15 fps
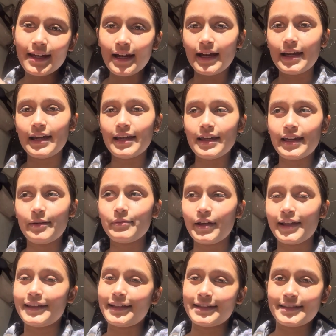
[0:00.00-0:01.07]
I am
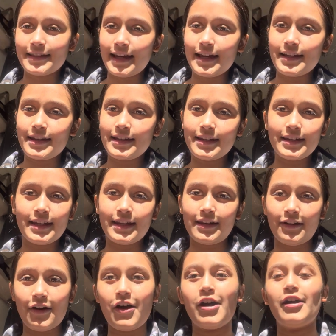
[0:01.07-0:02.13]
not excited at
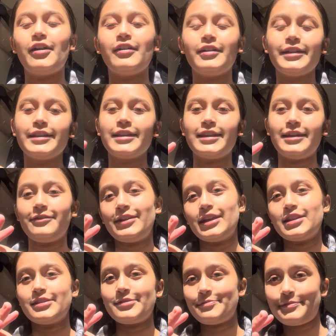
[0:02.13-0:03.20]
all living
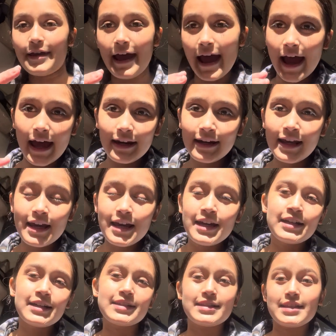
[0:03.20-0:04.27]
in Japan
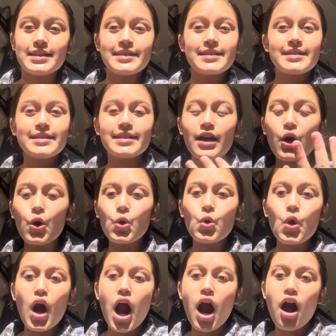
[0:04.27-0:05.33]
because it's
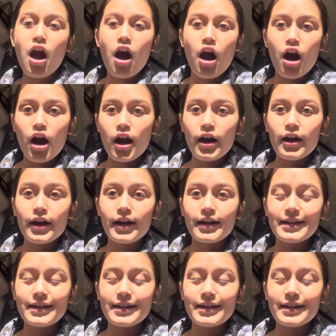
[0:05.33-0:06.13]
so hard.